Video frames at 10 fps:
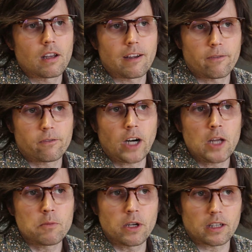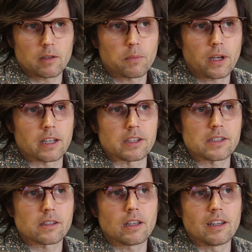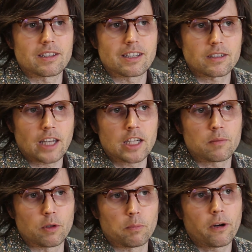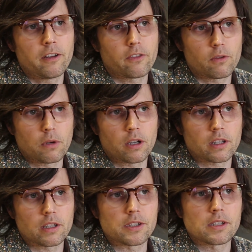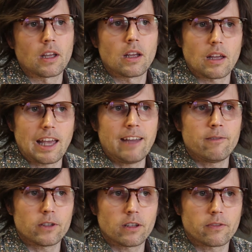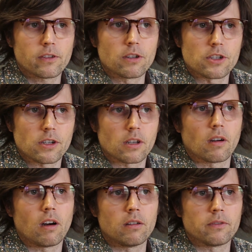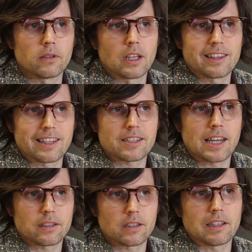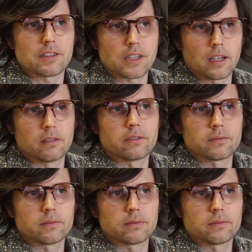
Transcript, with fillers: a framework in place that is sustainable both for workers and for the future of the sector itself.